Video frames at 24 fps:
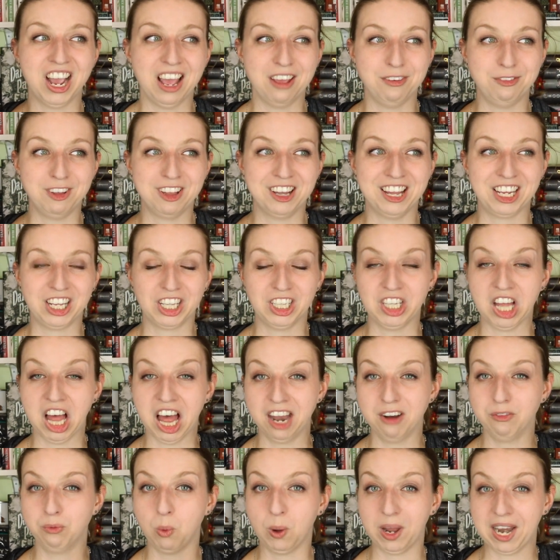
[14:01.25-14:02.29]
I feel like a
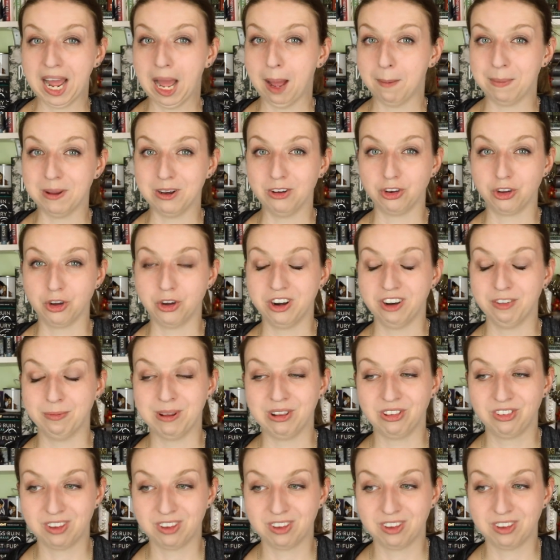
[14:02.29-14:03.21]
lot of what happened could have been